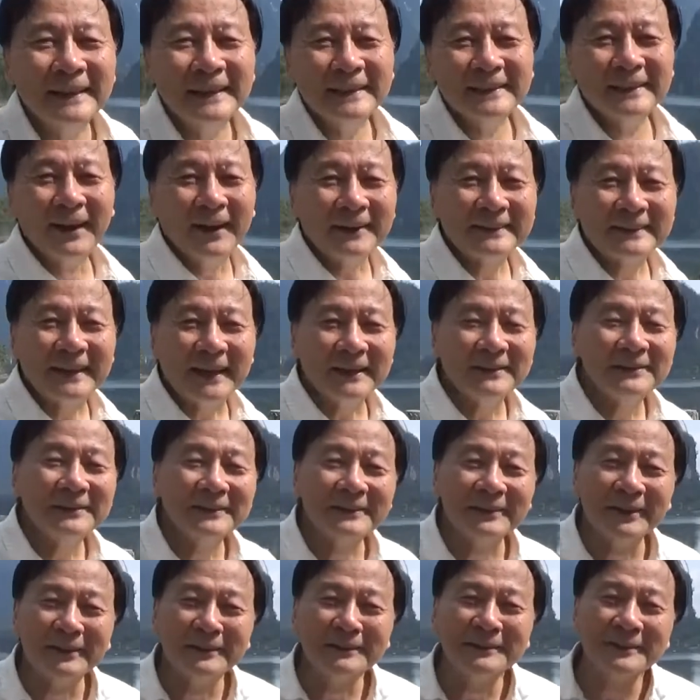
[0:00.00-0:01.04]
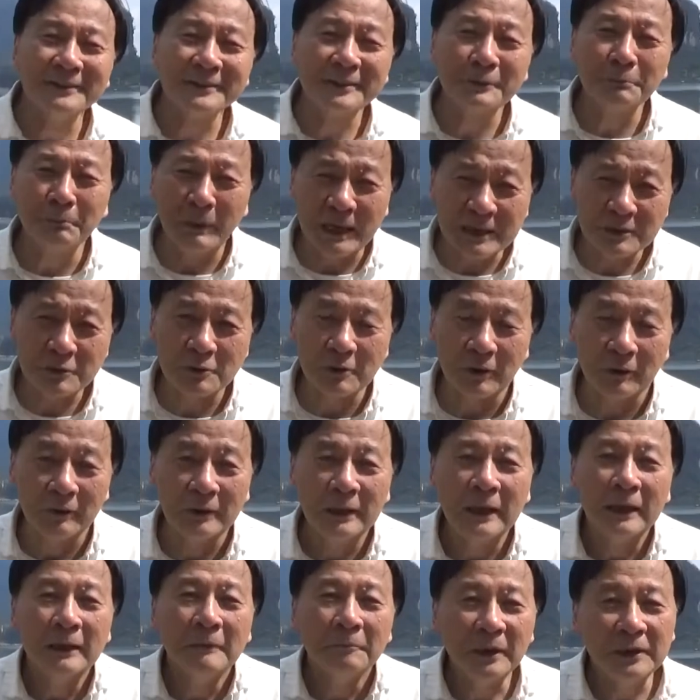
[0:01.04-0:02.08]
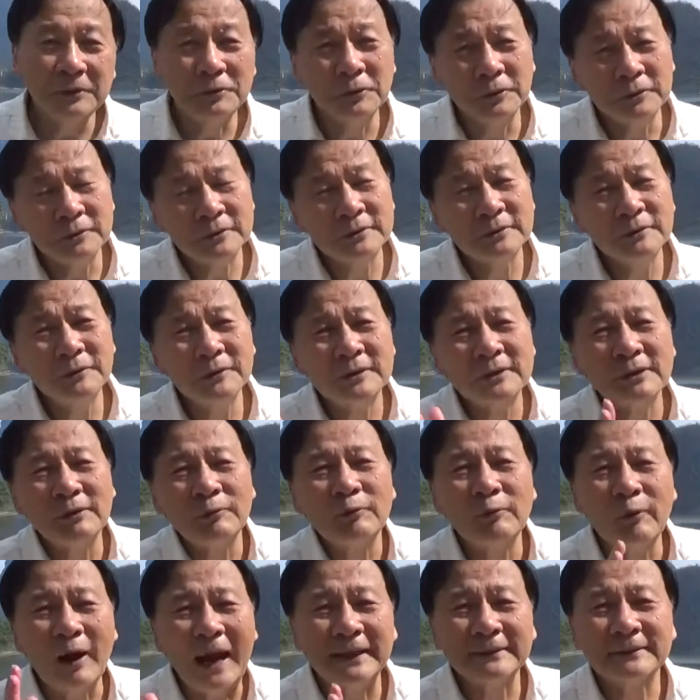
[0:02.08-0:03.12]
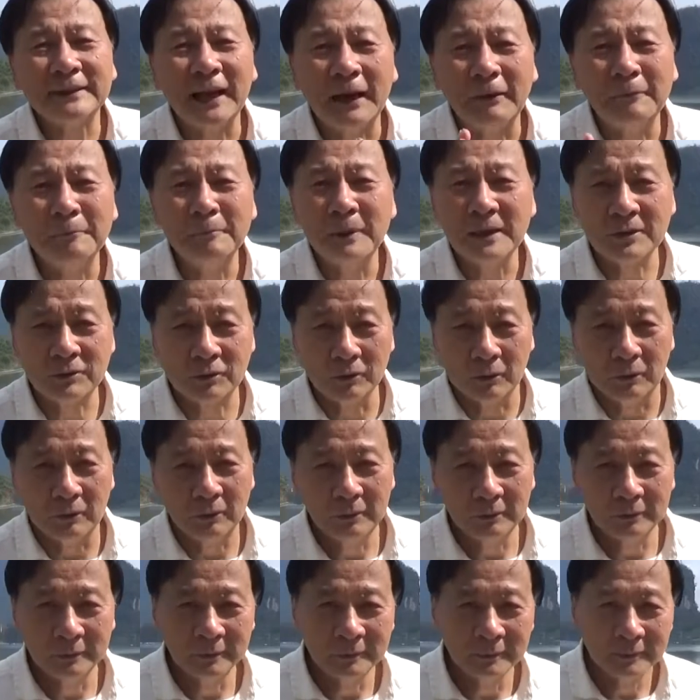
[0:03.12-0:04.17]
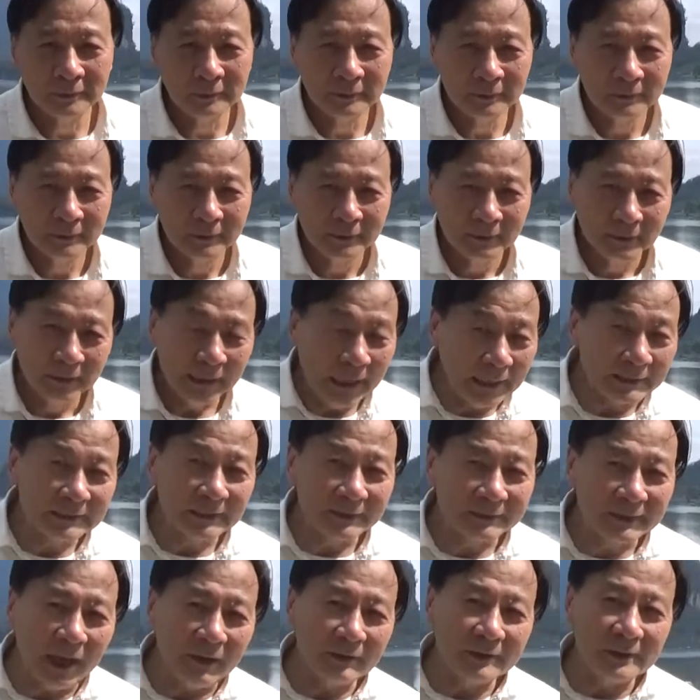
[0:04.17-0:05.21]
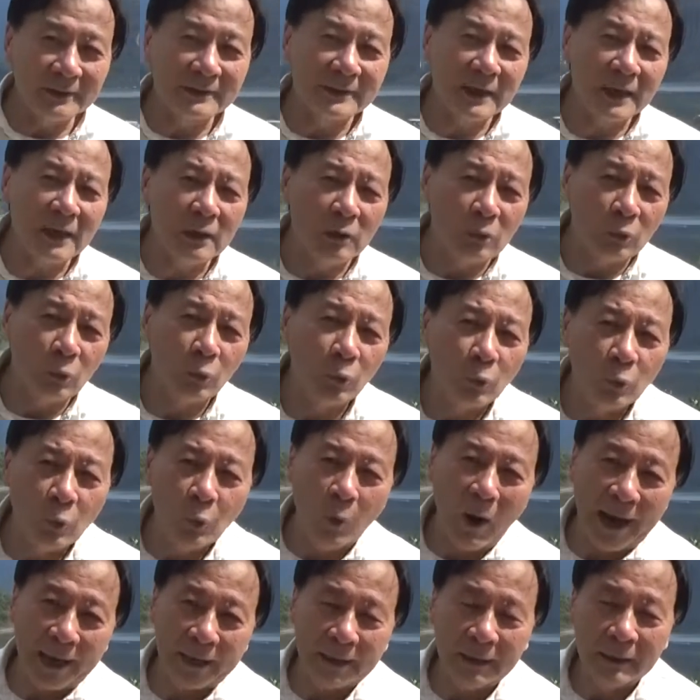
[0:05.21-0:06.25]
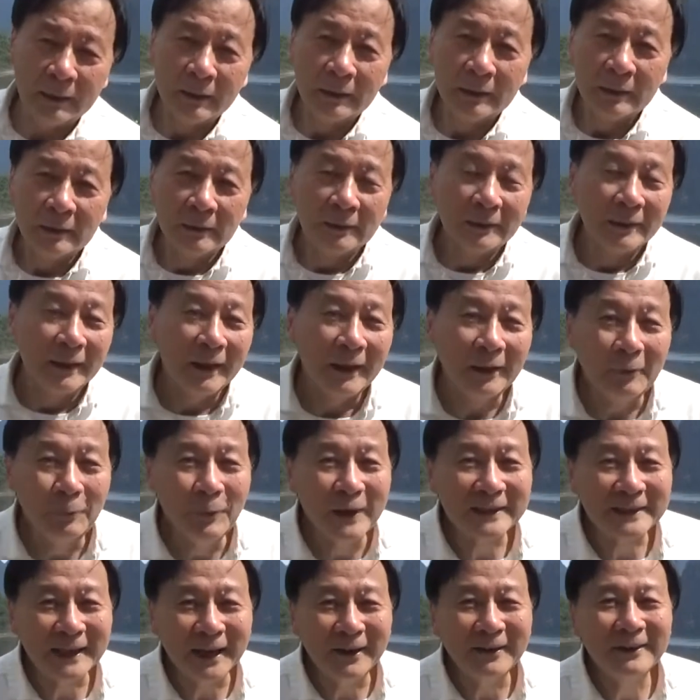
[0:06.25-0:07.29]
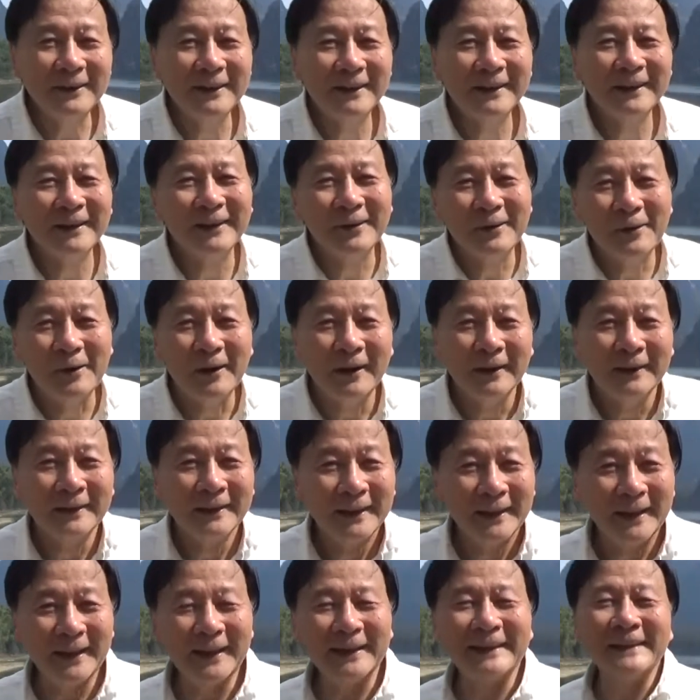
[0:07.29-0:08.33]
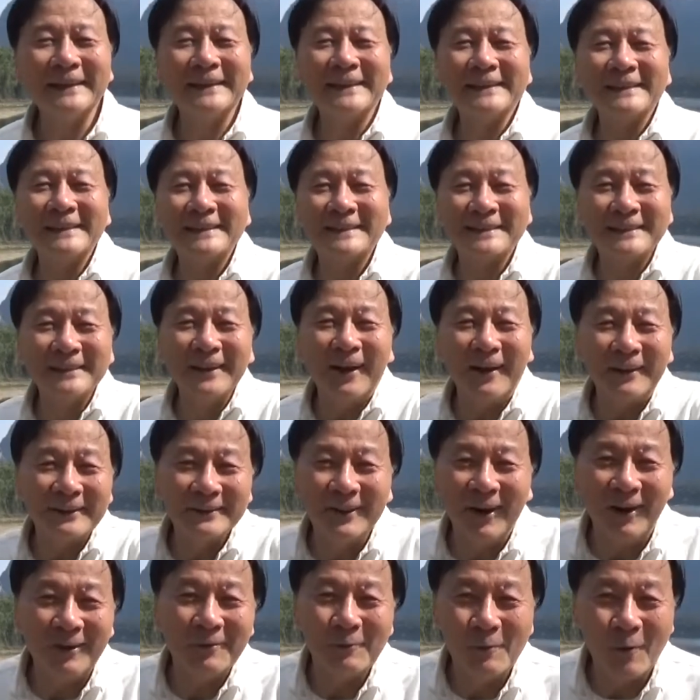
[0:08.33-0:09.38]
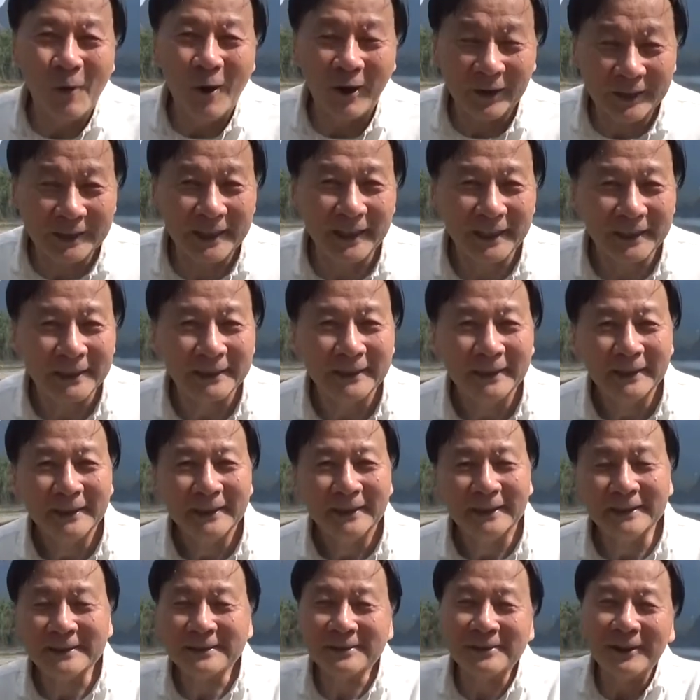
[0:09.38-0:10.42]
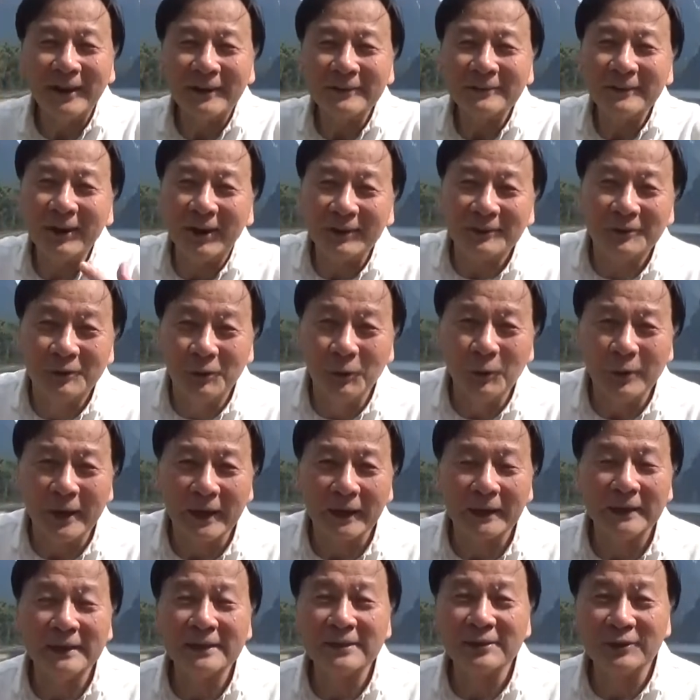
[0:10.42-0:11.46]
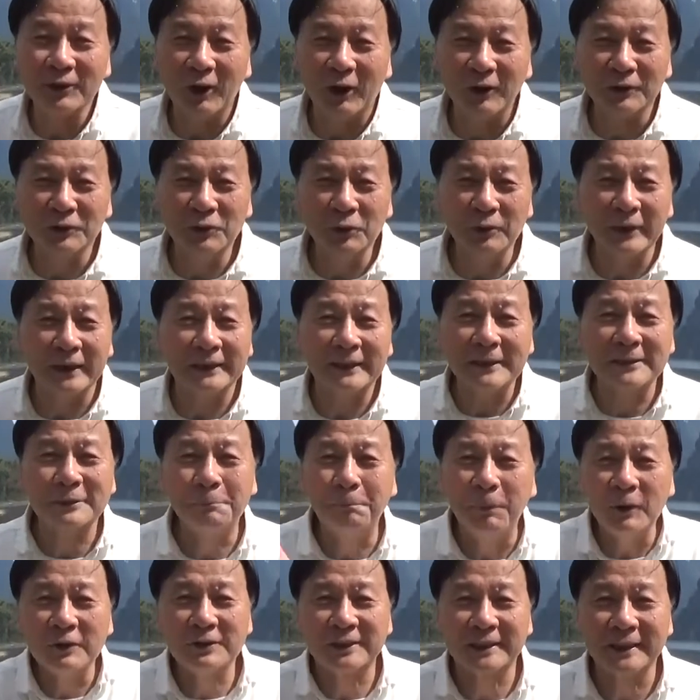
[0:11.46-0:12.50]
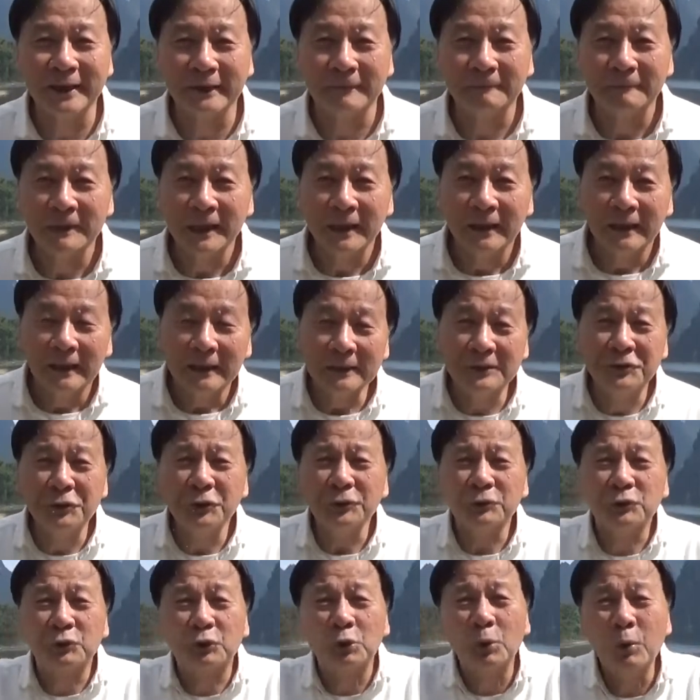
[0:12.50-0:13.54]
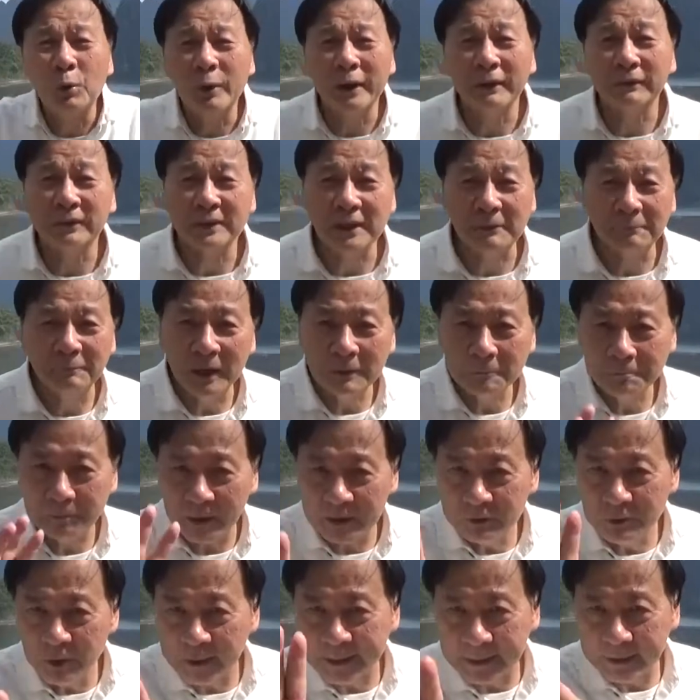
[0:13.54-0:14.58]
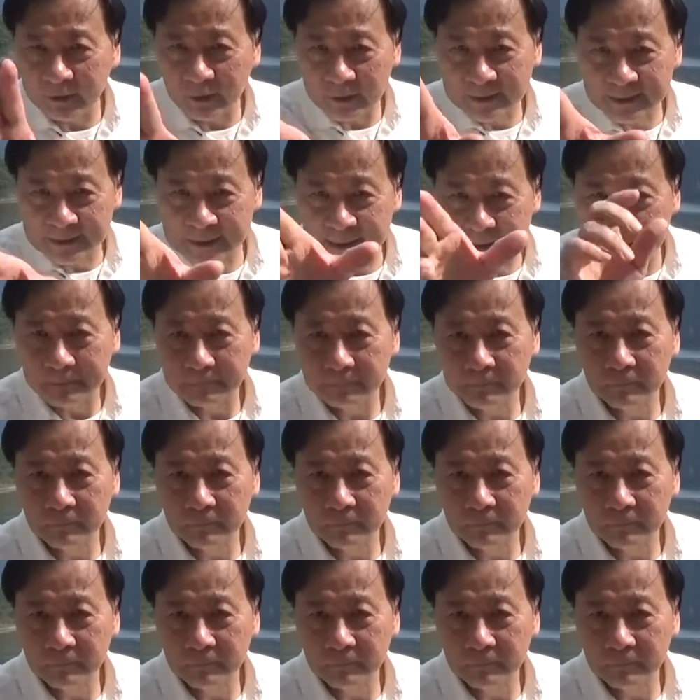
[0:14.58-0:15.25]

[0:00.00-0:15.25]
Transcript: Not that you don't use muscle, but use the right type of muscle. Like the Tao Te Ching Wu Wei, without it's not working. It's not doing. It's not doing. That's bullshit. You're doing something, but you cannot see.